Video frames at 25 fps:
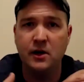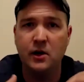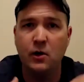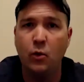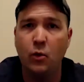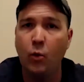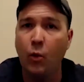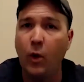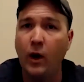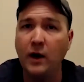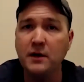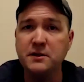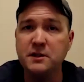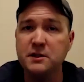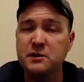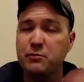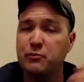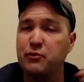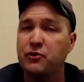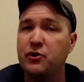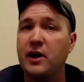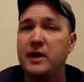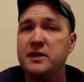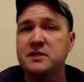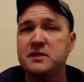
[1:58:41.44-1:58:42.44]
Once
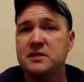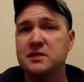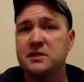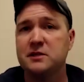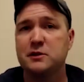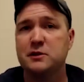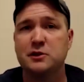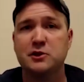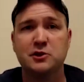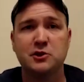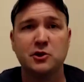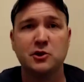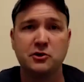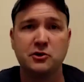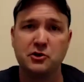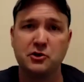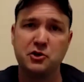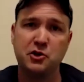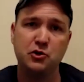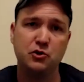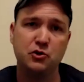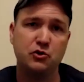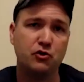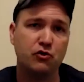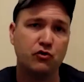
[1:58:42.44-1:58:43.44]
prices start
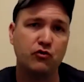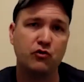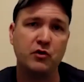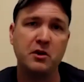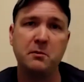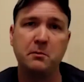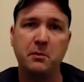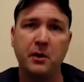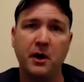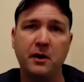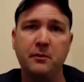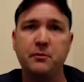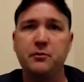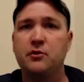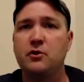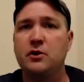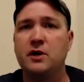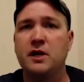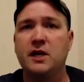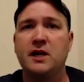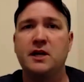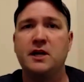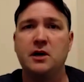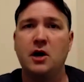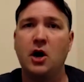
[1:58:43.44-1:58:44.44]
to creep up or
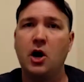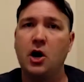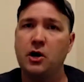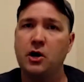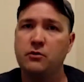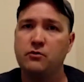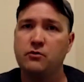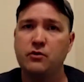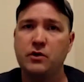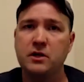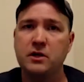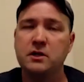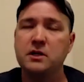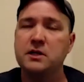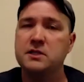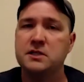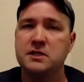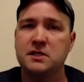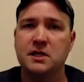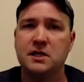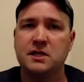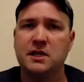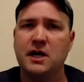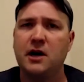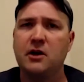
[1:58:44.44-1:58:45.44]
hit
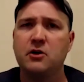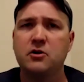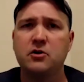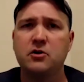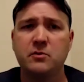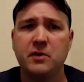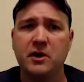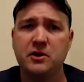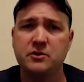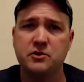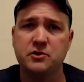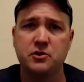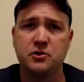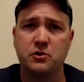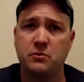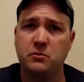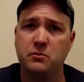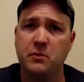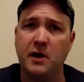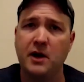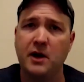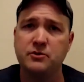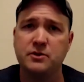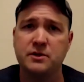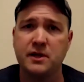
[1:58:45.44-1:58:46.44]
unrealistic dollar amounts or
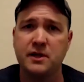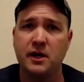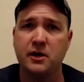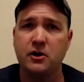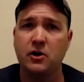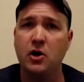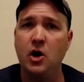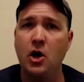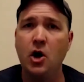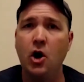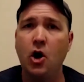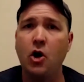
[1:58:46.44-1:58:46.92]
amounts that